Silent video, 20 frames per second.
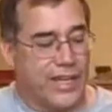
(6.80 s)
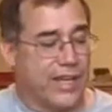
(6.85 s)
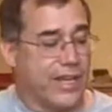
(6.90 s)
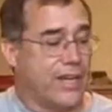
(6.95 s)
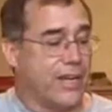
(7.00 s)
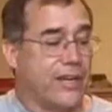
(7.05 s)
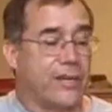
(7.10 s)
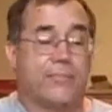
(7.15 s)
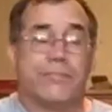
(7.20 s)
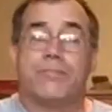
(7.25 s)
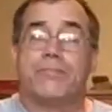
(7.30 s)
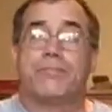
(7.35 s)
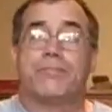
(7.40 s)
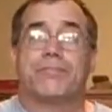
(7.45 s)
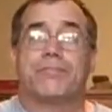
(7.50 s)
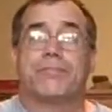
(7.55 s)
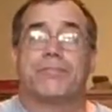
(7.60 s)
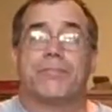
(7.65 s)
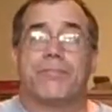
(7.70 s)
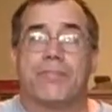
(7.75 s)
I'm
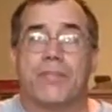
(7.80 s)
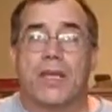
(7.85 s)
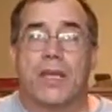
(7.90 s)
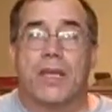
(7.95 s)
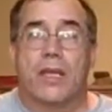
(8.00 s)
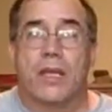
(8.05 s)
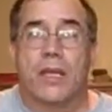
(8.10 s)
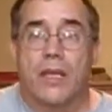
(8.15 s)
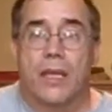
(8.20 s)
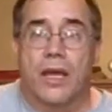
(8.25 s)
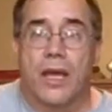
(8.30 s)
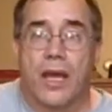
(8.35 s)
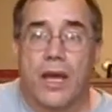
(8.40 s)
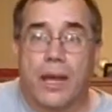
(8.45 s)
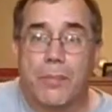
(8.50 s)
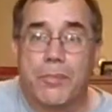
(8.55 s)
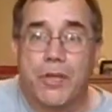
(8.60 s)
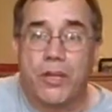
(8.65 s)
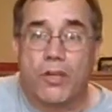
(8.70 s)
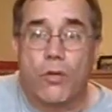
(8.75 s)

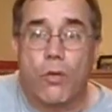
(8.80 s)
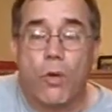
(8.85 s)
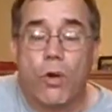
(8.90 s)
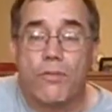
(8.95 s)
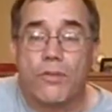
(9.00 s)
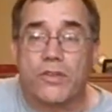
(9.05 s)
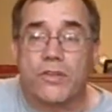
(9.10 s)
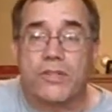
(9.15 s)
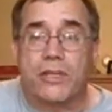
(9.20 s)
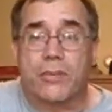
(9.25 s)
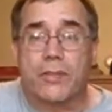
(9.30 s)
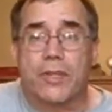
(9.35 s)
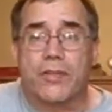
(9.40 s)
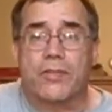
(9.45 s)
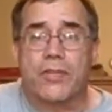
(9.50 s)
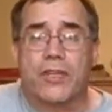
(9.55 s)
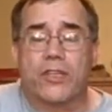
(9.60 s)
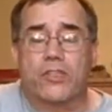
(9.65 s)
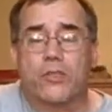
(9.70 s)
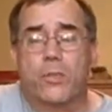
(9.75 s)
going to go over some of
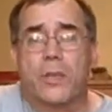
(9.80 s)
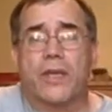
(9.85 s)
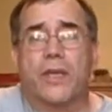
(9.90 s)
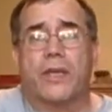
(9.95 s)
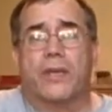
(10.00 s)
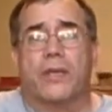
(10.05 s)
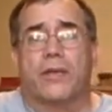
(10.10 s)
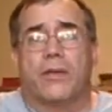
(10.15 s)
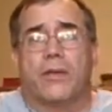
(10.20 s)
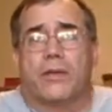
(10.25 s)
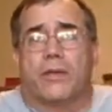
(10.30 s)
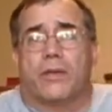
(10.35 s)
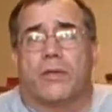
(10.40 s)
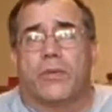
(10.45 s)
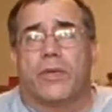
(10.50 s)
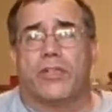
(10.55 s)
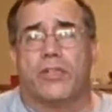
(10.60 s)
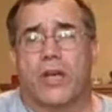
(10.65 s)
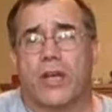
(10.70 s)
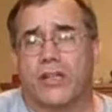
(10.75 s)
the things we
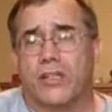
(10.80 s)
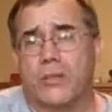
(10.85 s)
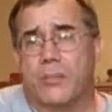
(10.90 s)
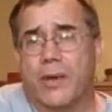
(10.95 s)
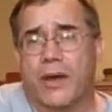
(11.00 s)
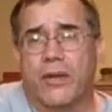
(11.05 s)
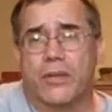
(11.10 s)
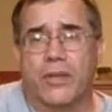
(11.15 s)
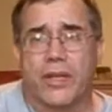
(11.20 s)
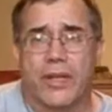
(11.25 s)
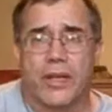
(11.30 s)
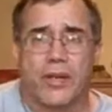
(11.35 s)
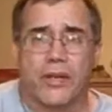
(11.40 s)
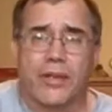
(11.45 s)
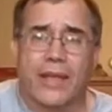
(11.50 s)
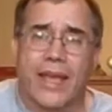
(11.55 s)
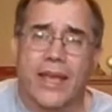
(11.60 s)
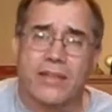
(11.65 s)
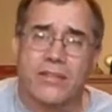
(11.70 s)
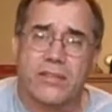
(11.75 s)
talked about in
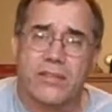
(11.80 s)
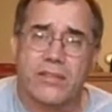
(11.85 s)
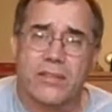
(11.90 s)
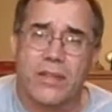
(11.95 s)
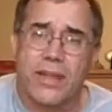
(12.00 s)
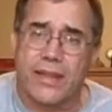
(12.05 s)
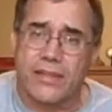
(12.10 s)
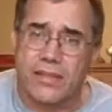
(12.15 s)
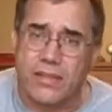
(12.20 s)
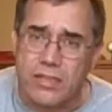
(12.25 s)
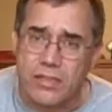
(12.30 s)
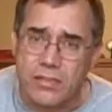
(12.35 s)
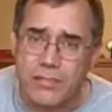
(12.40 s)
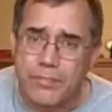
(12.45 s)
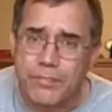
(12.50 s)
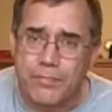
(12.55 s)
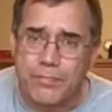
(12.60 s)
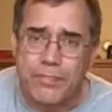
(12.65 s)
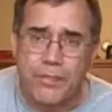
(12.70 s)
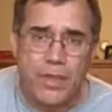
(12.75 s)
our last
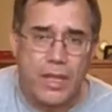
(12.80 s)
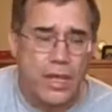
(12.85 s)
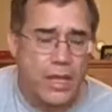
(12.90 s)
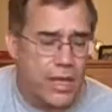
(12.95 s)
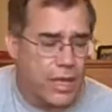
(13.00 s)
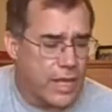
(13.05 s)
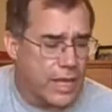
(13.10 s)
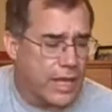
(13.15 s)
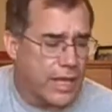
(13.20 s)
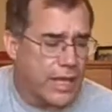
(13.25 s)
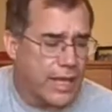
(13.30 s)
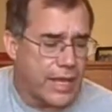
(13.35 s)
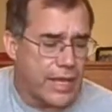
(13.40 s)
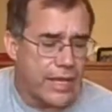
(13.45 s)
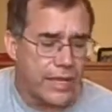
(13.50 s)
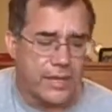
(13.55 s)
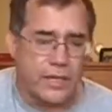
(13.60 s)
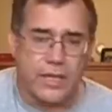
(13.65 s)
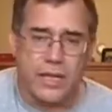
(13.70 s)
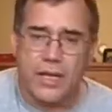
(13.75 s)
lesson,
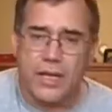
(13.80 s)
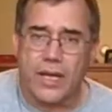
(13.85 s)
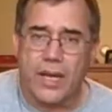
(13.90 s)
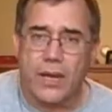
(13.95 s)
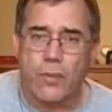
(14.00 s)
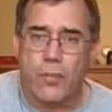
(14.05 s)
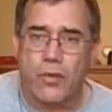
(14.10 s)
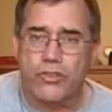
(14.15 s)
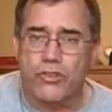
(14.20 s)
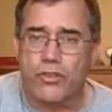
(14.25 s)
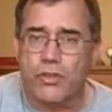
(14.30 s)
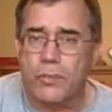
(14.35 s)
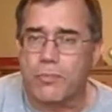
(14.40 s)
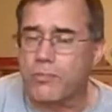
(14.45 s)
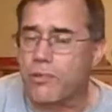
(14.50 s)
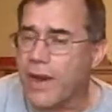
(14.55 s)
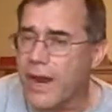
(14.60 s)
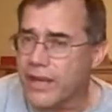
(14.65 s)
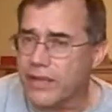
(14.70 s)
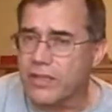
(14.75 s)
and I want you to
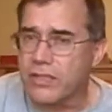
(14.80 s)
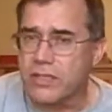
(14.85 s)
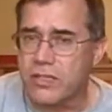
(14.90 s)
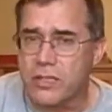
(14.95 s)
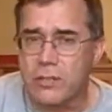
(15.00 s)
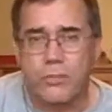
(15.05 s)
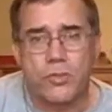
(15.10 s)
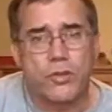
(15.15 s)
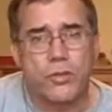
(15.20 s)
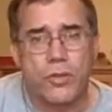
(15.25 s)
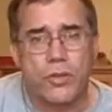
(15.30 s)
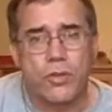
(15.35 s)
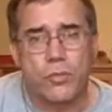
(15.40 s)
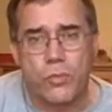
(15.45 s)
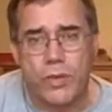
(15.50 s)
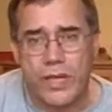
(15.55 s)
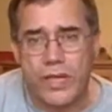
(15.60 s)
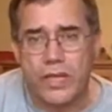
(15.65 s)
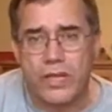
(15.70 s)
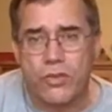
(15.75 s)
practice them during
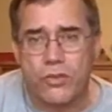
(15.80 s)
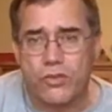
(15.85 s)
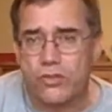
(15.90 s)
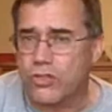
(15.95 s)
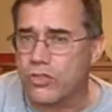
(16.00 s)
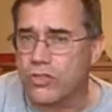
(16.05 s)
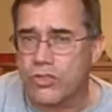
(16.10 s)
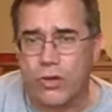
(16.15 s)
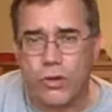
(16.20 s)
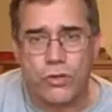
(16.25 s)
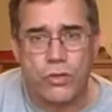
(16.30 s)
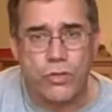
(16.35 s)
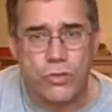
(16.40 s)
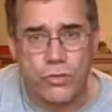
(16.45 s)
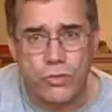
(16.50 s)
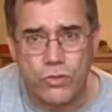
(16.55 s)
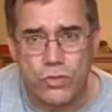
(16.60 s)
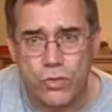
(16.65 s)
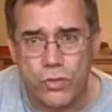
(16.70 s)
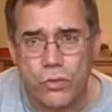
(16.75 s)
the week. Just go to
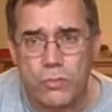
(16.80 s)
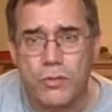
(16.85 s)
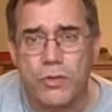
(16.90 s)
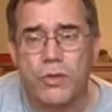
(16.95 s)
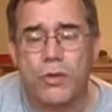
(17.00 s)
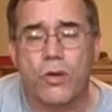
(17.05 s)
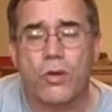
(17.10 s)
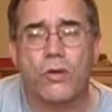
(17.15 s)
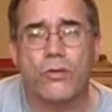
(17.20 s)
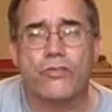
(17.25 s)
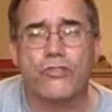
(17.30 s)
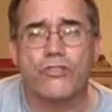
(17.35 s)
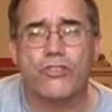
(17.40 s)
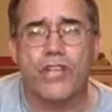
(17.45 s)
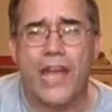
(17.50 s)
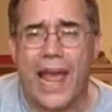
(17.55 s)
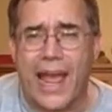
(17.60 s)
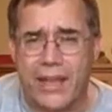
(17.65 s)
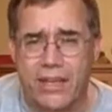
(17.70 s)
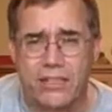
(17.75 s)
YouTube, go to
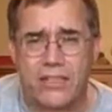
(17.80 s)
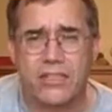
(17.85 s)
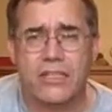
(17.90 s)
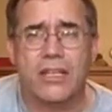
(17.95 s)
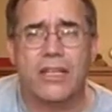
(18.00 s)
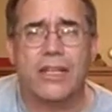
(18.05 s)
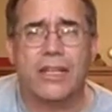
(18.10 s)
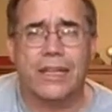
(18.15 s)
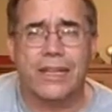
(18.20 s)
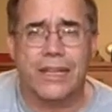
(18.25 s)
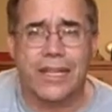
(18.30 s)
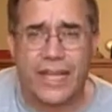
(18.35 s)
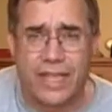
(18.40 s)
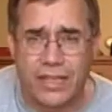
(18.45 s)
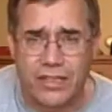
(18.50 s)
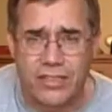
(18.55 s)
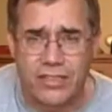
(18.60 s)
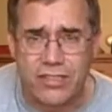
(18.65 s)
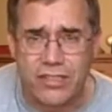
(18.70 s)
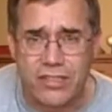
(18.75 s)
Jack's
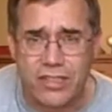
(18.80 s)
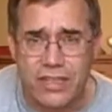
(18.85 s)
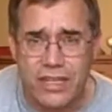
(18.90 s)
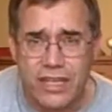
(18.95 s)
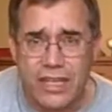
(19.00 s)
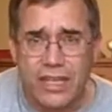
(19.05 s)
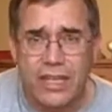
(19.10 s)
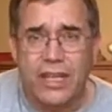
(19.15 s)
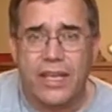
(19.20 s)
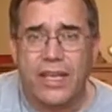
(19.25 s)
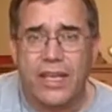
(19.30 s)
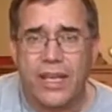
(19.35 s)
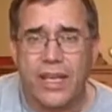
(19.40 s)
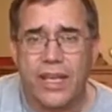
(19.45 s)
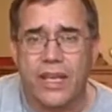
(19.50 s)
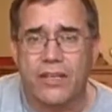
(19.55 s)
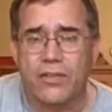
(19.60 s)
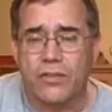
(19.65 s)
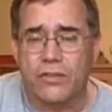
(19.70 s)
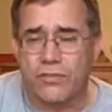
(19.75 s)
Licks,
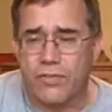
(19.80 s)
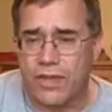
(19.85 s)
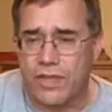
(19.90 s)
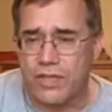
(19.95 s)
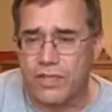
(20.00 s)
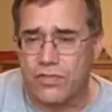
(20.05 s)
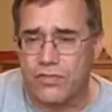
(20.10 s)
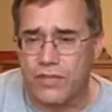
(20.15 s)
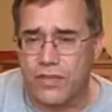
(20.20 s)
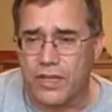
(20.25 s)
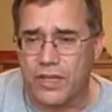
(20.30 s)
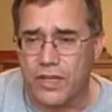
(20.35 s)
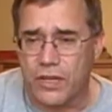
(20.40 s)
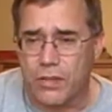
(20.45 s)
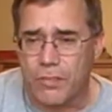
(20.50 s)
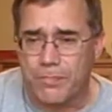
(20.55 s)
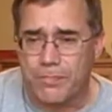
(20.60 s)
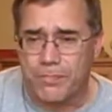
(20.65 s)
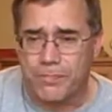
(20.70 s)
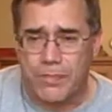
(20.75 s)
and you'll find this
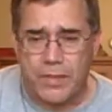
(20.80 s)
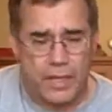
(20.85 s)
video.